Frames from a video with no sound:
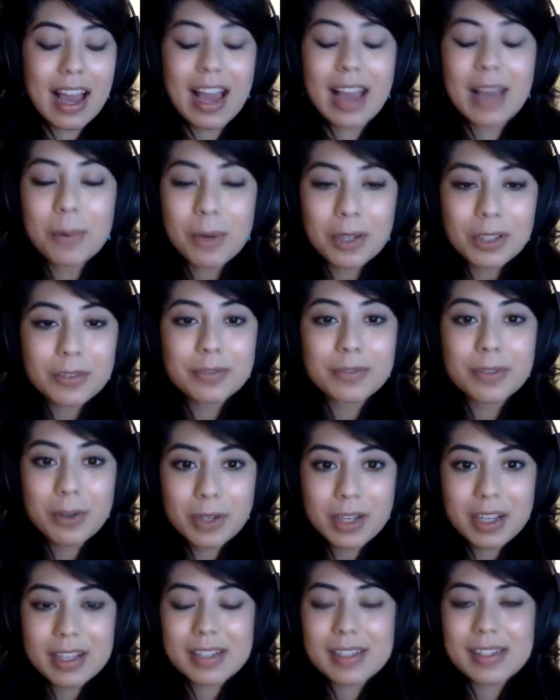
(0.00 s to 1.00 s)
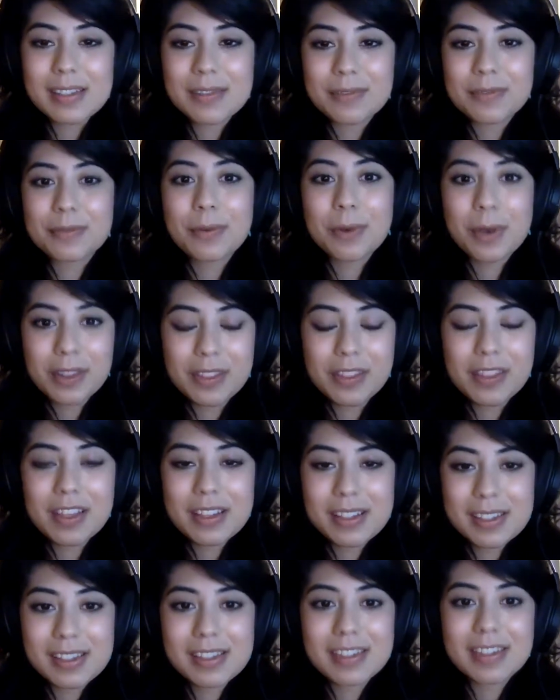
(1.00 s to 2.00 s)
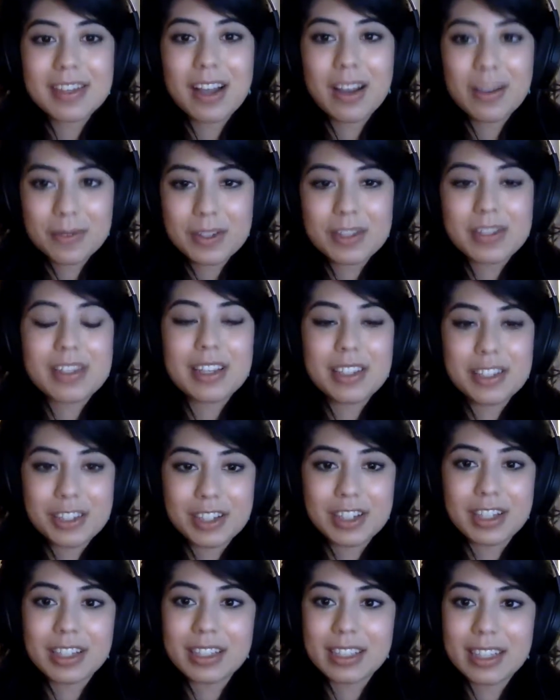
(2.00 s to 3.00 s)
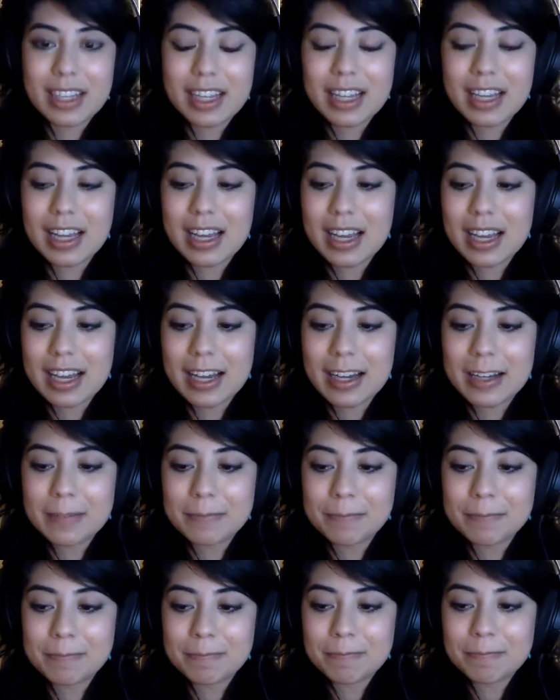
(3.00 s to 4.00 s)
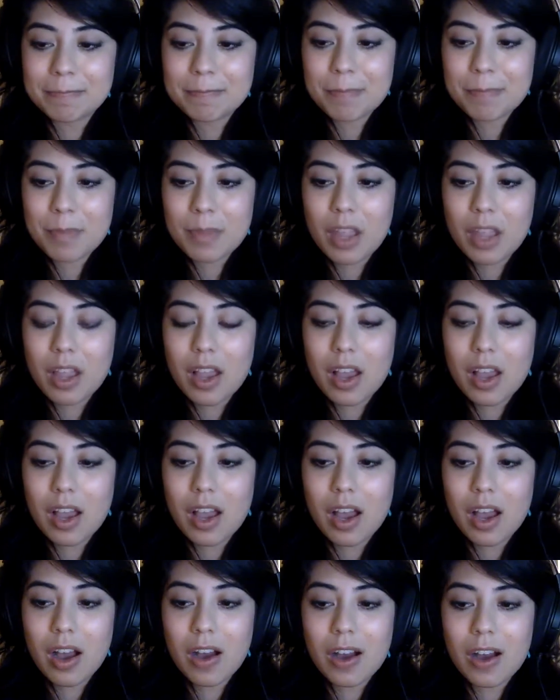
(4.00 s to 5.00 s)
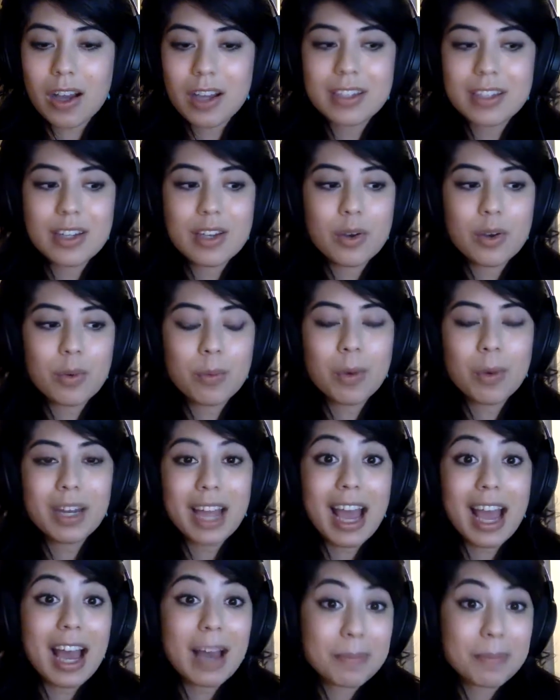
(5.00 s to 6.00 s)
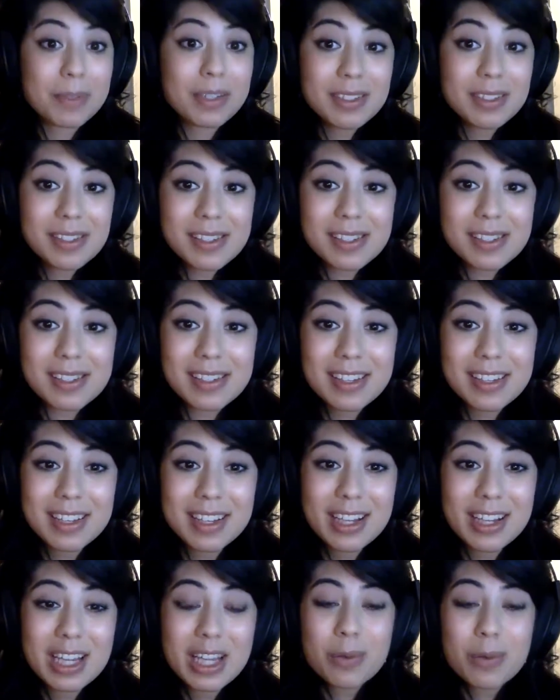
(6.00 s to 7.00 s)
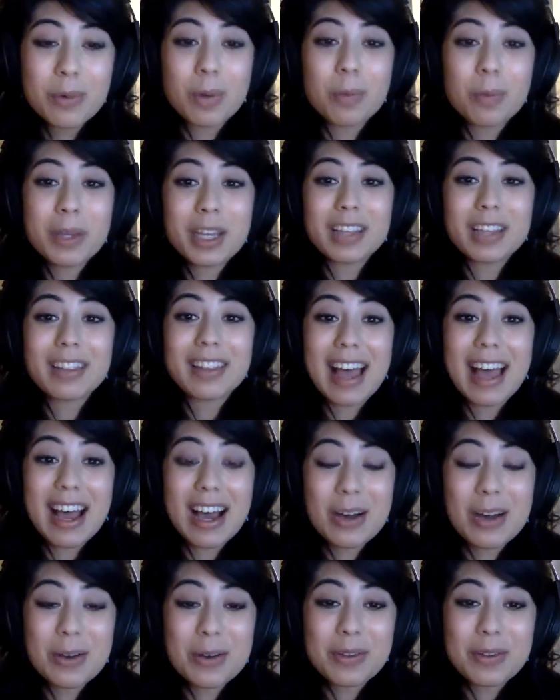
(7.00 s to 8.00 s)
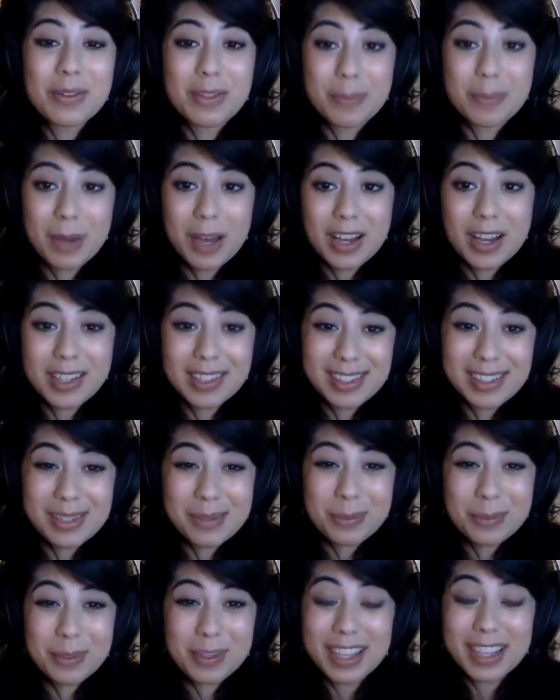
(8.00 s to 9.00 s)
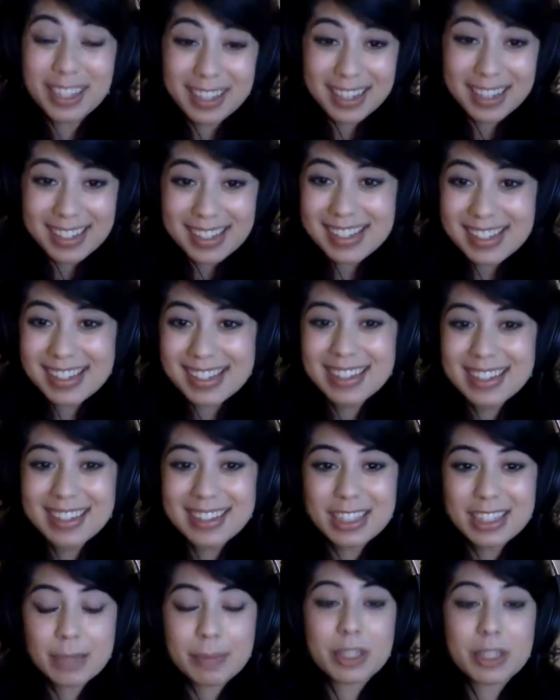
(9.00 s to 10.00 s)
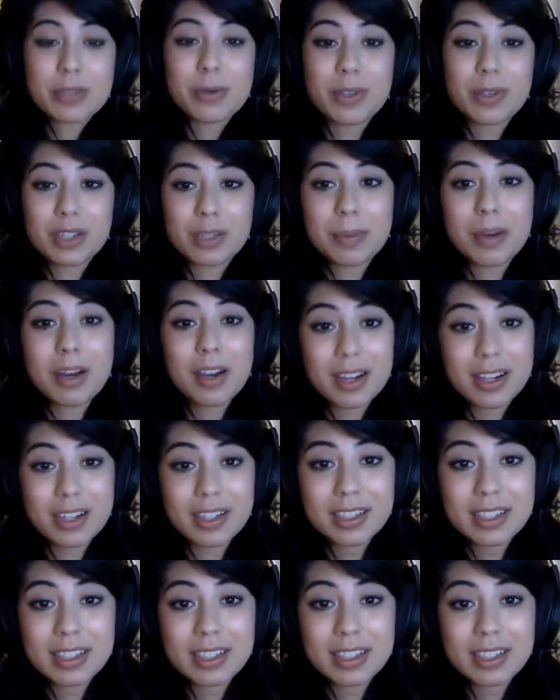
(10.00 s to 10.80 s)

want to focus for this conversation um, on what happens when we allow the bonds within us to be torn apart.